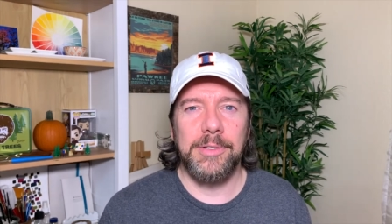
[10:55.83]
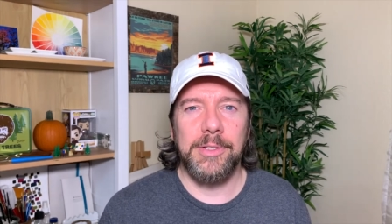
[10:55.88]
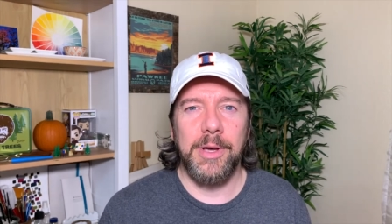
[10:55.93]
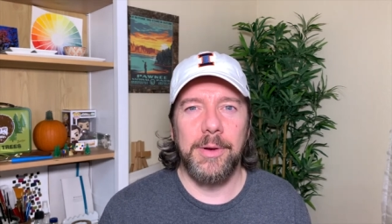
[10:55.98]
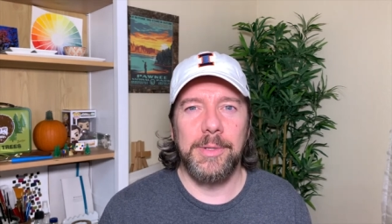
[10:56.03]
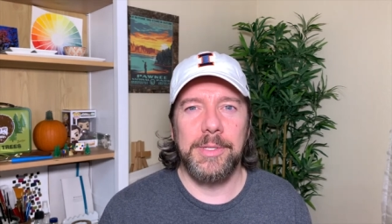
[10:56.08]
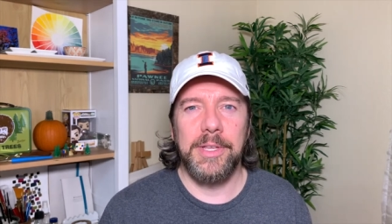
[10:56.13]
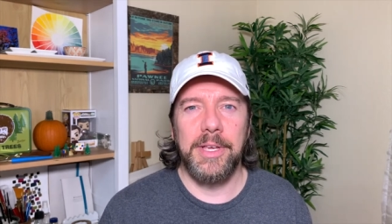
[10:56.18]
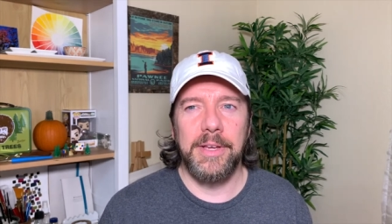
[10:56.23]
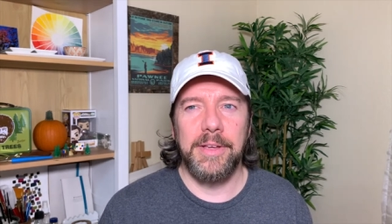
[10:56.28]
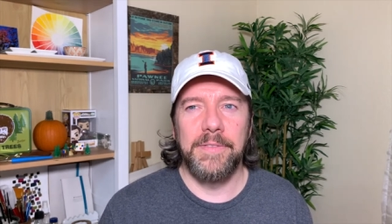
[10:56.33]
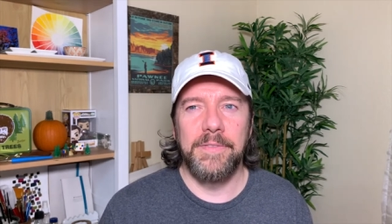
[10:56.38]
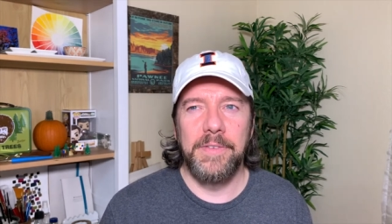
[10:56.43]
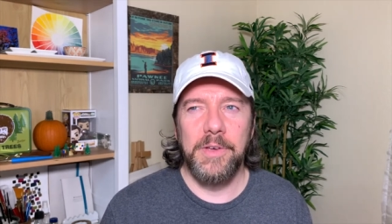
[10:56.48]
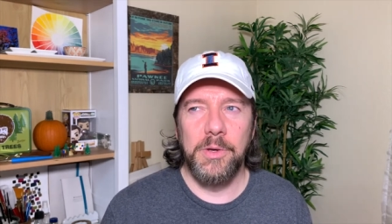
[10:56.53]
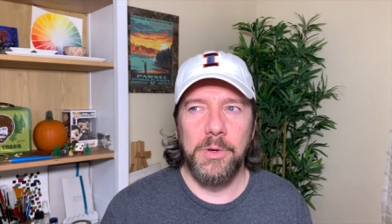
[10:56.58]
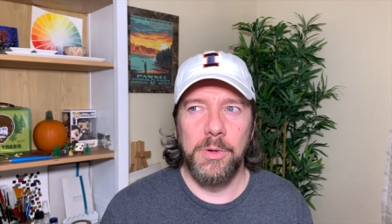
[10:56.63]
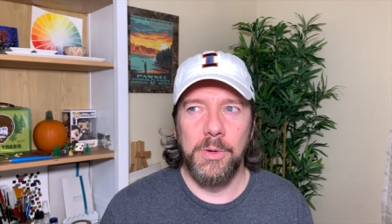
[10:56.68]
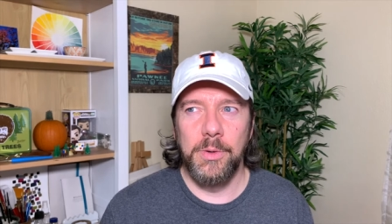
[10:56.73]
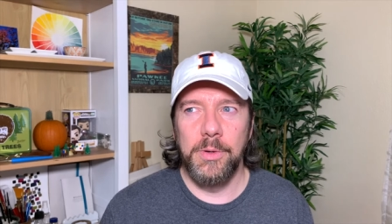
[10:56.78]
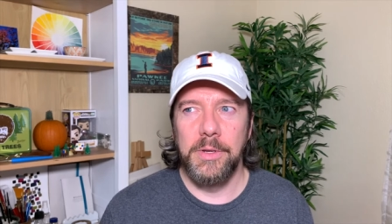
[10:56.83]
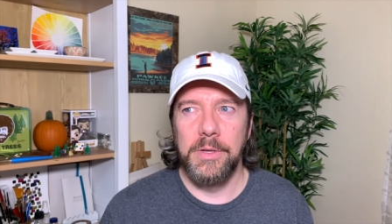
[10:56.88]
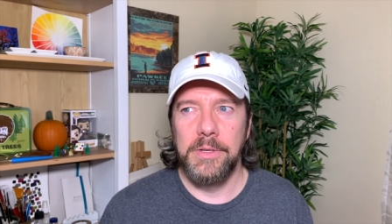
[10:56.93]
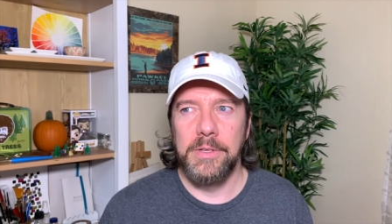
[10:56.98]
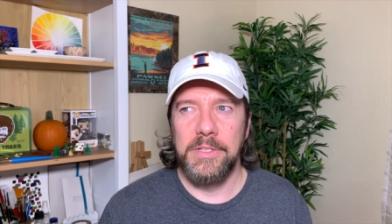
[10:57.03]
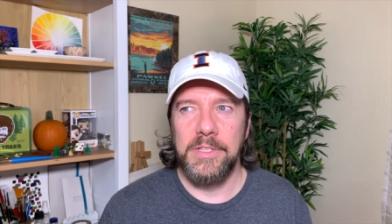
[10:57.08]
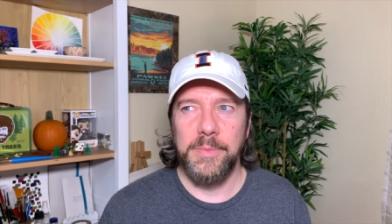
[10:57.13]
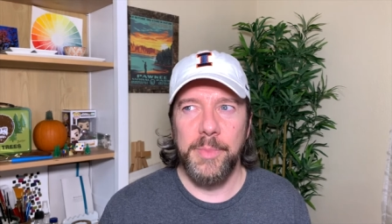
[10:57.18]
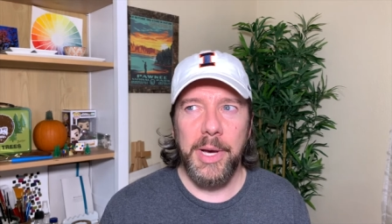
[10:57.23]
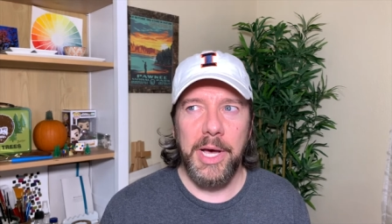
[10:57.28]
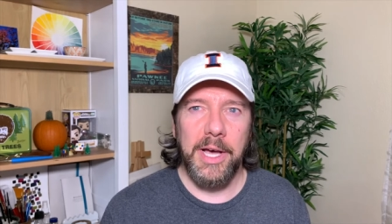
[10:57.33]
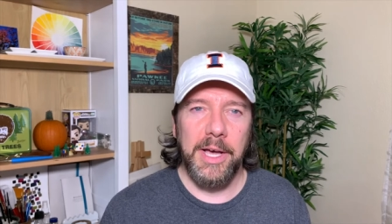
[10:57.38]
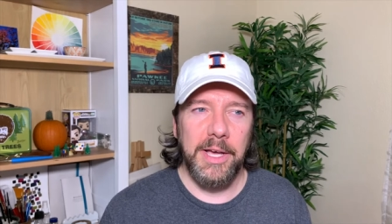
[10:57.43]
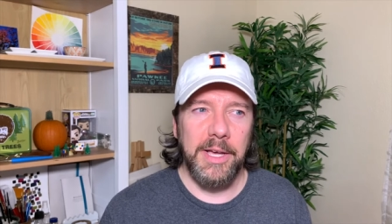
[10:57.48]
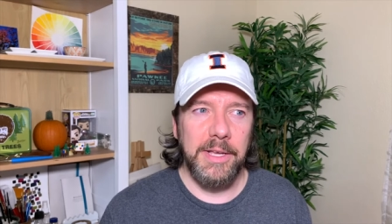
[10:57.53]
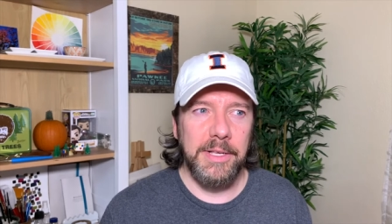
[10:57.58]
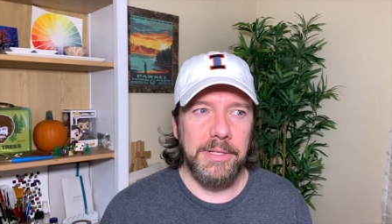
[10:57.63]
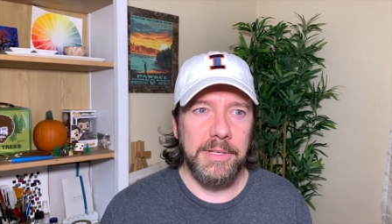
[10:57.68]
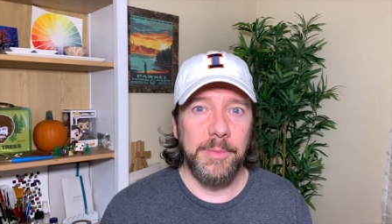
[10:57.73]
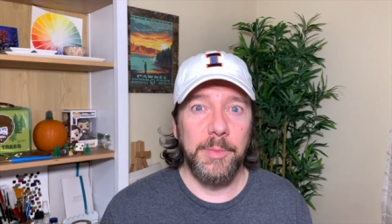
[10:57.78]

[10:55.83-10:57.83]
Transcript: So I was like, food, spies.